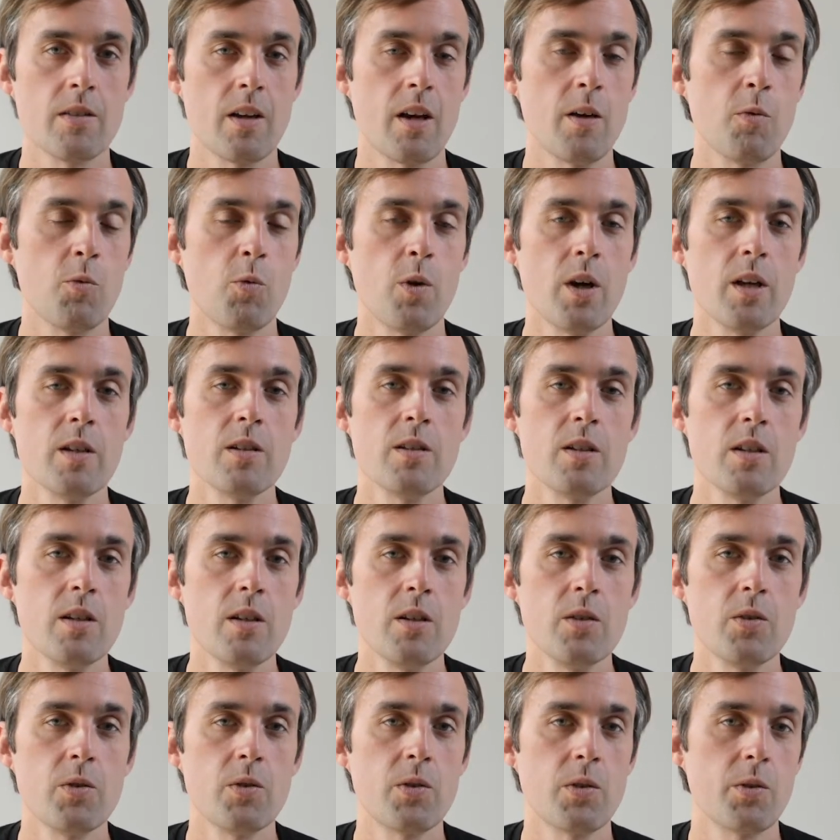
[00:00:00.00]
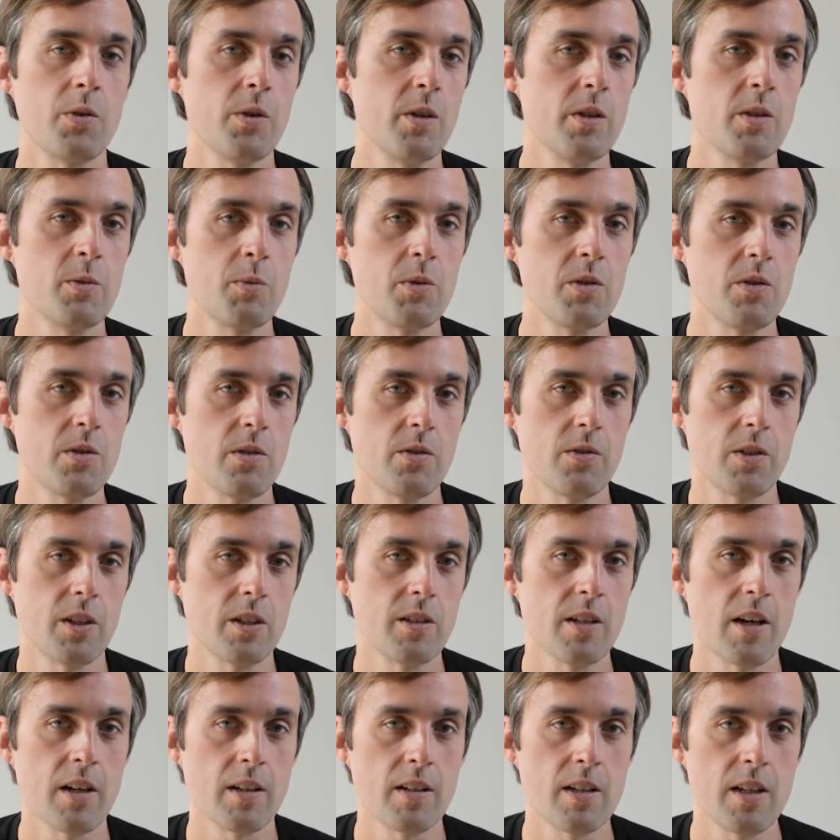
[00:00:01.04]
and when to use three specific
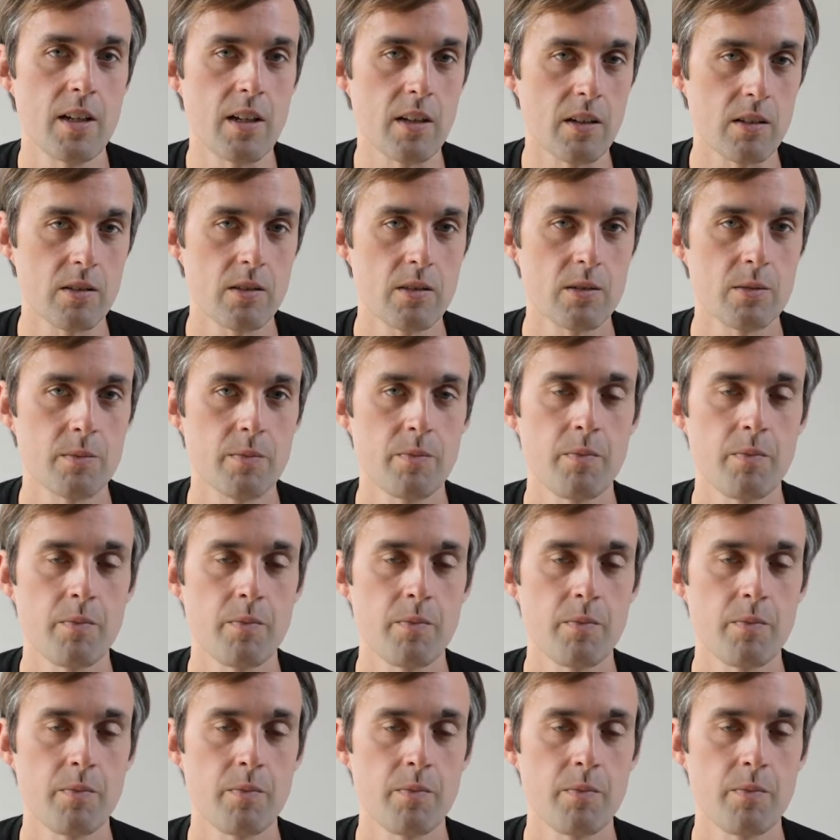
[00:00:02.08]
techniques.